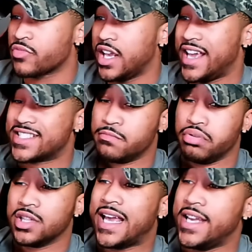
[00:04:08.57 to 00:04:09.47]
is
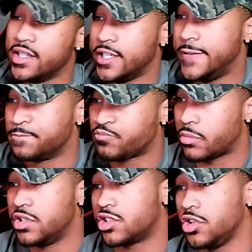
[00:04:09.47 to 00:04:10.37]
blatantly, let
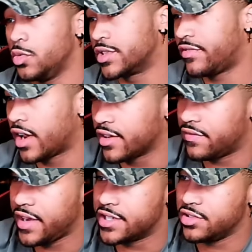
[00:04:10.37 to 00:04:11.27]
me show you his fucking
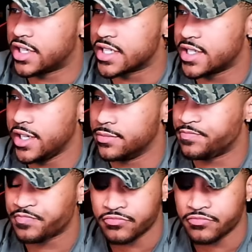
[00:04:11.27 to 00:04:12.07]
face so you can see him.